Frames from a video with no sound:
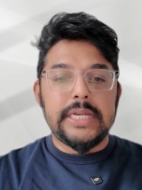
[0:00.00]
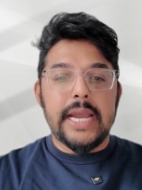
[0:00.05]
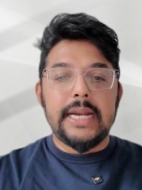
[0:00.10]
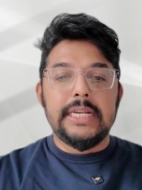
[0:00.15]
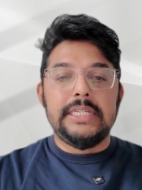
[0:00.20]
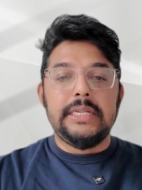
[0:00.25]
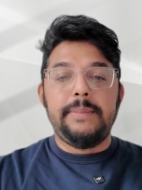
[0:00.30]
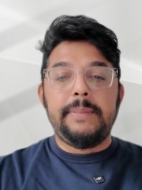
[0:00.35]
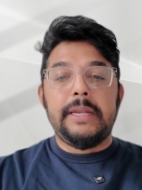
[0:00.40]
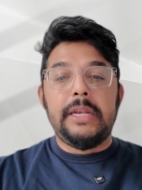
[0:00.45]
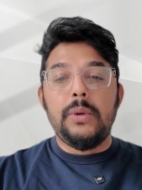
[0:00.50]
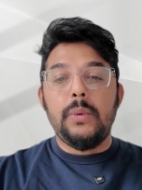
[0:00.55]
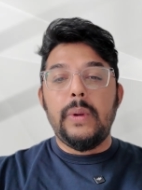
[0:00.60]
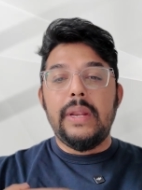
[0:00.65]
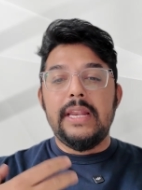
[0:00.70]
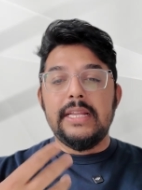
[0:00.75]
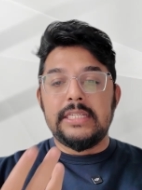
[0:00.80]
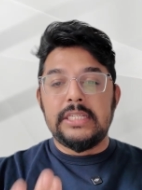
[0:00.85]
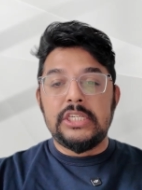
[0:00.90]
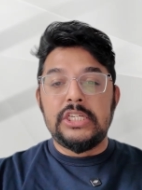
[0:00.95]
ChatGPT
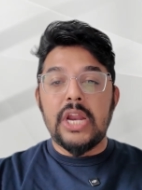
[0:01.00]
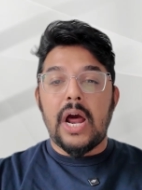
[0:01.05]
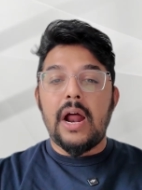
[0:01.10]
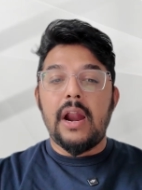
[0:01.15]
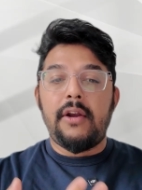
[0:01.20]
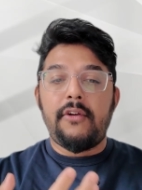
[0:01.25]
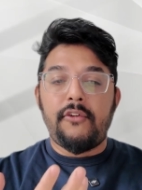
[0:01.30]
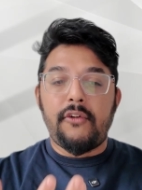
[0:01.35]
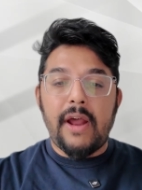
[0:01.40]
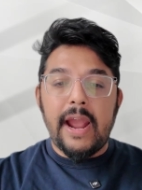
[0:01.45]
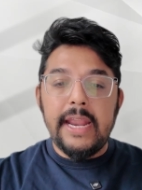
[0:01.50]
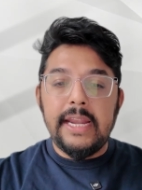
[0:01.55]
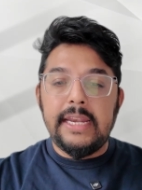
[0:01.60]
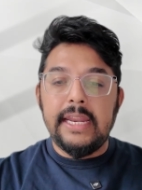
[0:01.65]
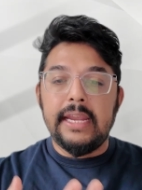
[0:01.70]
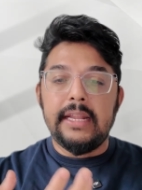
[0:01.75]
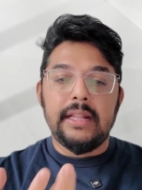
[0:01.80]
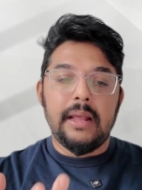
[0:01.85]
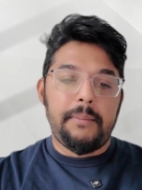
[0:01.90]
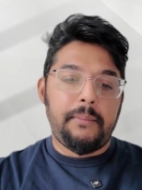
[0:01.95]
will start
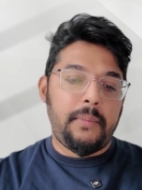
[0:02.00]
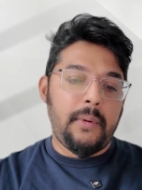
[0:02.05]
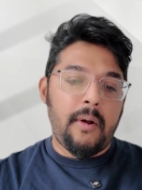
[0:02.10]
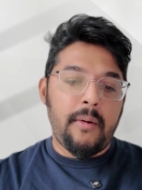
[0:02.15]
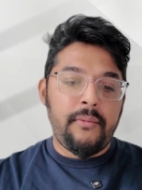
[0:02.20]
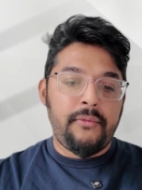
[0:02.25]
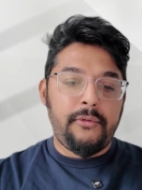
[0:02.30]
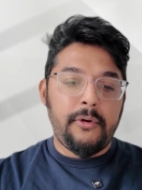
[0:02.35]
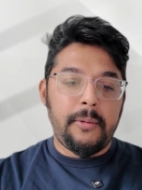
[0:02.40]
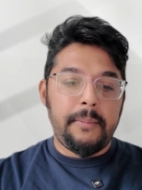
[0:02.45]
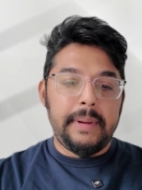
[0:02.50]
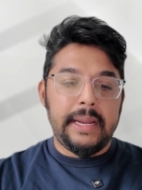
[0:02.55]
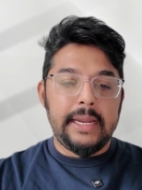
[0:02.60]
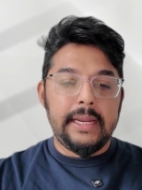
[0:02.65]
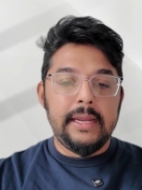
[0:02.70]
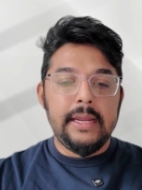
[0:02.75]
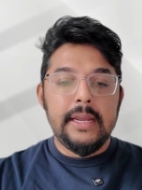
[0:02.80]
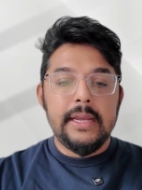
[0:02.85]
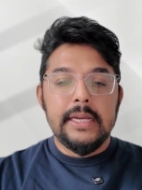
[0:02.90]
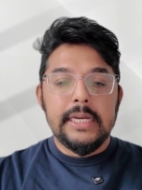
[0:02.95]
writing the prompt for me.